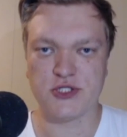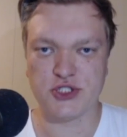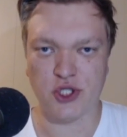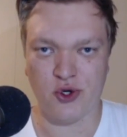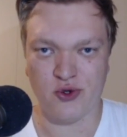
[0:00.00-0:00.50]

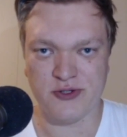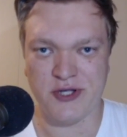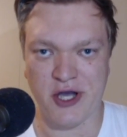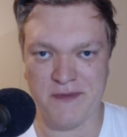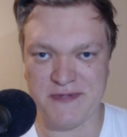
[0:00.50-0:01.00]
So,
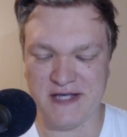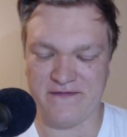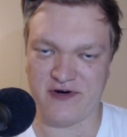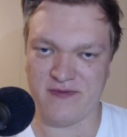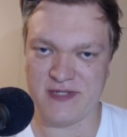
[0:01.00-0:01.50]
the update
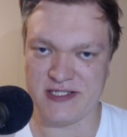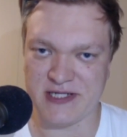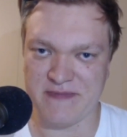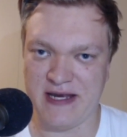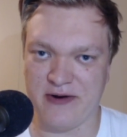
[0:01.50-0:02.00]
from the
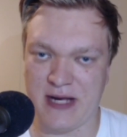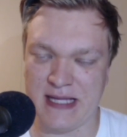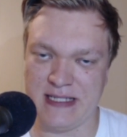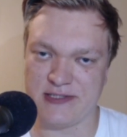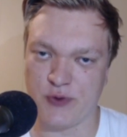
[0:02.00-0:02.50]
Trackmania
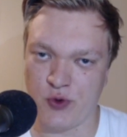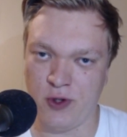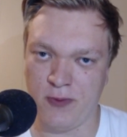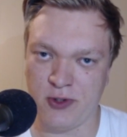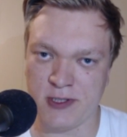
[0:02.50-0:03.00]
Grand League's
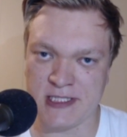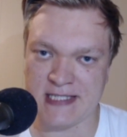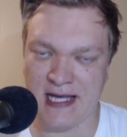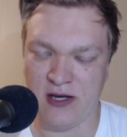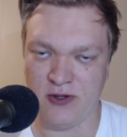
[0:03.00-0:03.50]
rulebook
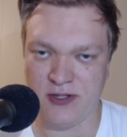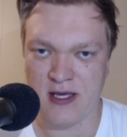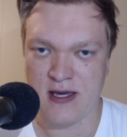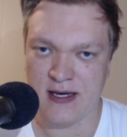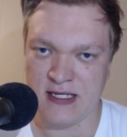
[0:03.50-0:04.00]
is out,
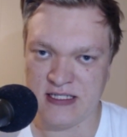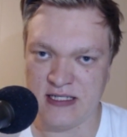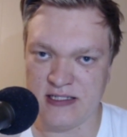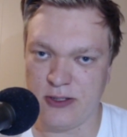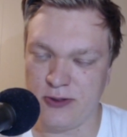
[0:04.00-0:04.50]
and it
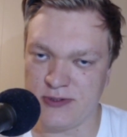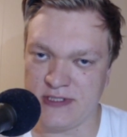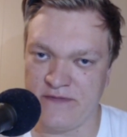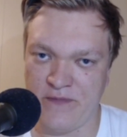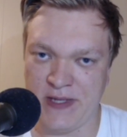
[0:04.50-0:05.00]
includes
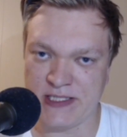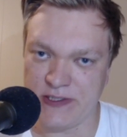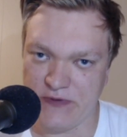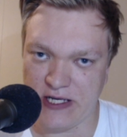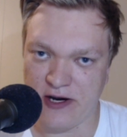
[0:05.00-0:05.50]

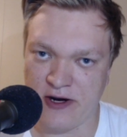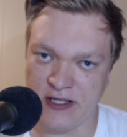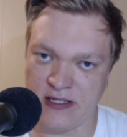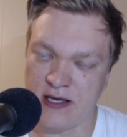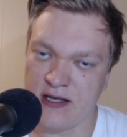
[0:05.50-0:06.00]
information
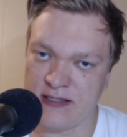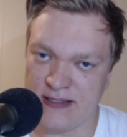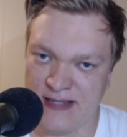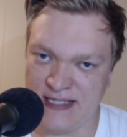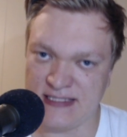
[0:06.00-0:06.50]
regarding the
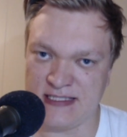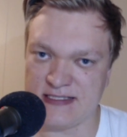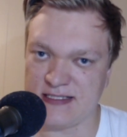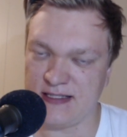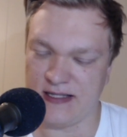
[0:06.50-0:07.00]
next
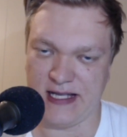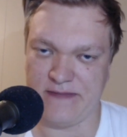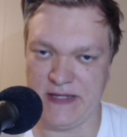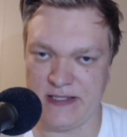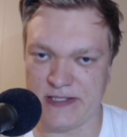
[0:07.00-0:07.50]
season,
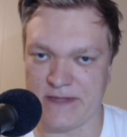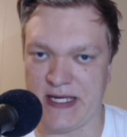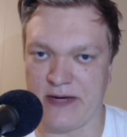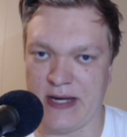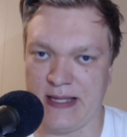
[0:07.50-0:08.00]
that being
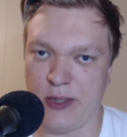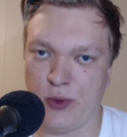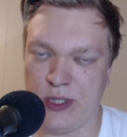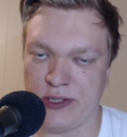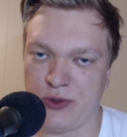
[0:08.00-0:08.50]
Trackmania Grand League
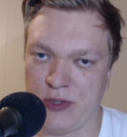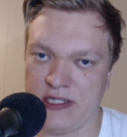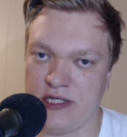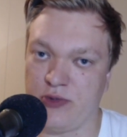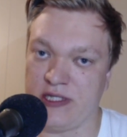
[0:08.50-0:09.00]
Winter
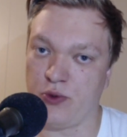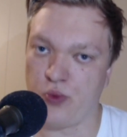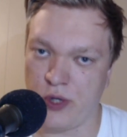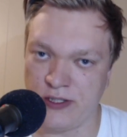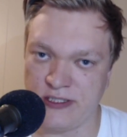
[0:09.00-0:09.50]

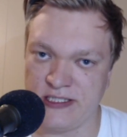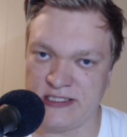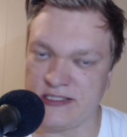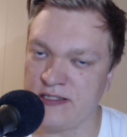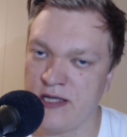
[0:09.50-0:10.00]
2021
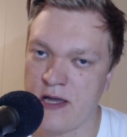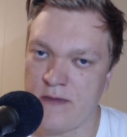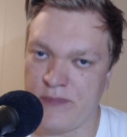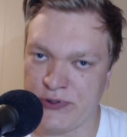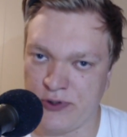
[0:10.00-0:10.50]
season,
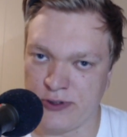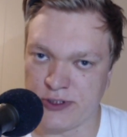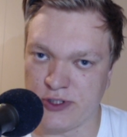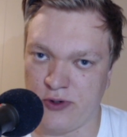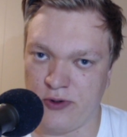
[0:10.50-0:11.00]
but
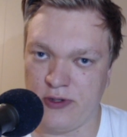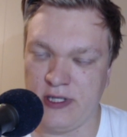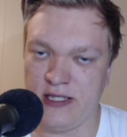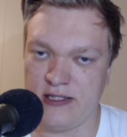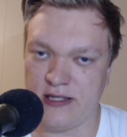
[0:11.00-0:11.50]
also
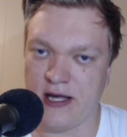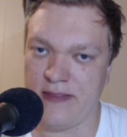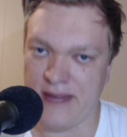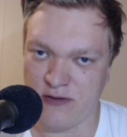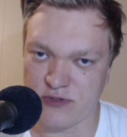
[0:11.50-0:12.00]
it
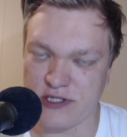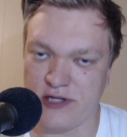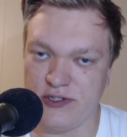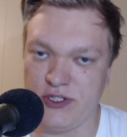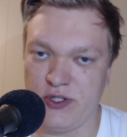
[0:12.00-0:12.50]
announced
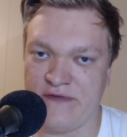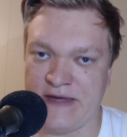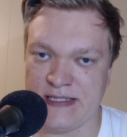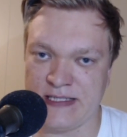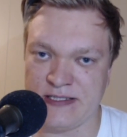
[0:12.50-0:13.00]
a new
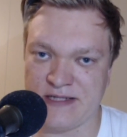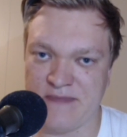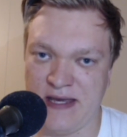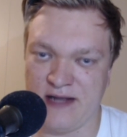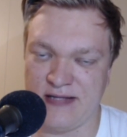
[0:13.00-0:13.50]
event in
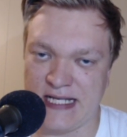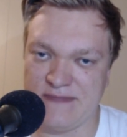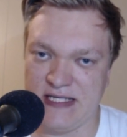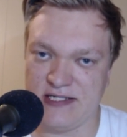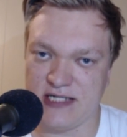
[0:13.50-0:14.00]
Trackmania,
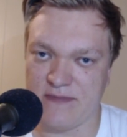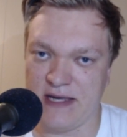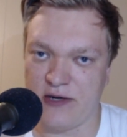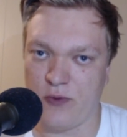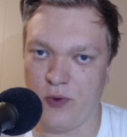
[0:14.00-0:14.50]
that being
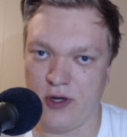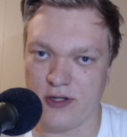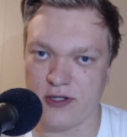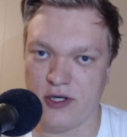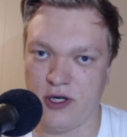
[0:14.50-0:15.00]
Trackmania
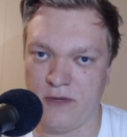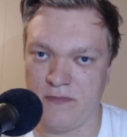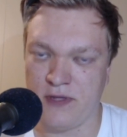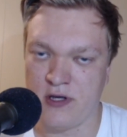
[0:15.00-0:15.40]
World Cup.